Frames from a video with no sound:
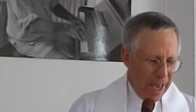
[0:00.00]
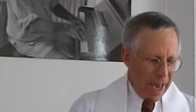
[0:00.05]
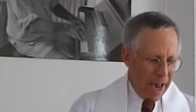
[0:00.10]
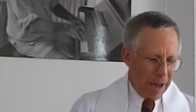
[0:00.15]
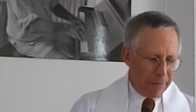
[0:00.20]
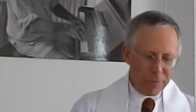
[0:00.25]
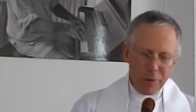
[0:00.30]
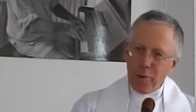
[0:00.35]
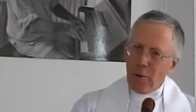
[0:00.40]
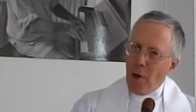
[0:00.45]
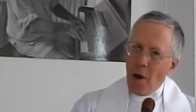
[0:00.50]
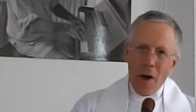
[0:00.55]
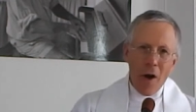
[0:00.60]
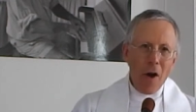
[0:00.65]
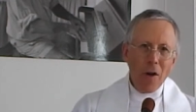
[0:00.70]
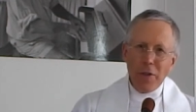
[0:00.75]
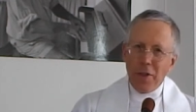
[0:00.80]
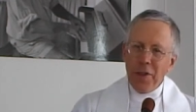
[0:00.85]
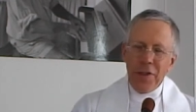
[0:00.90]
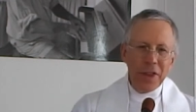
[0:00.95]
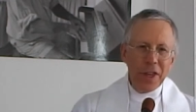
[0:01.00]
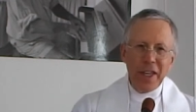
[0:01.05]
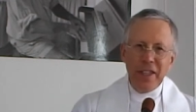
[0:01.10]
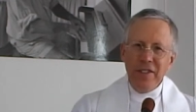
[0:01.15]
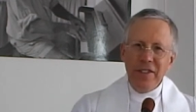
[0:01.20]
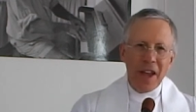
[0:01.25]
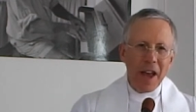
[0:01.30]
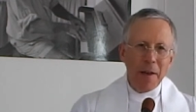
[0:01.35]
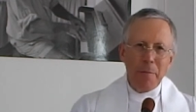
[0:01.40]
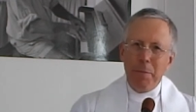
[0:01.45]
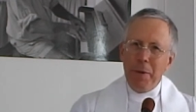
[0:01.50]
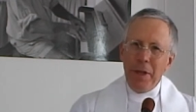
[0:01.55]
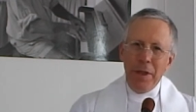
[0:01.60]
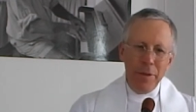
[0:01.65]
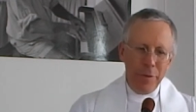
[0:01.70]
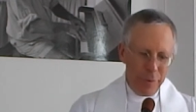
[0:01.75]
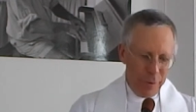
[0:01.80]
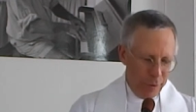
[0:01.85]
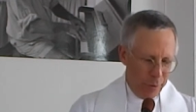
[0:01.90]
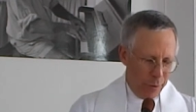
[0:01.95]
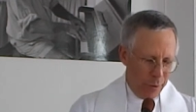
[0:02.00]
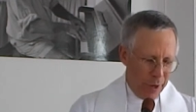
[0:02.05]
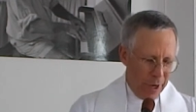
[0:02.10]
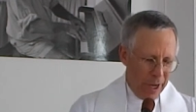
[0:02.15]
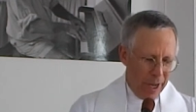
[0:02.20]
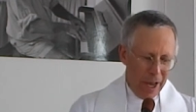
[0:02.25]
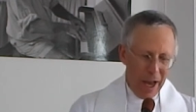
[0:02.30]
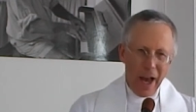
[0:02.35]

After all the things I've been through,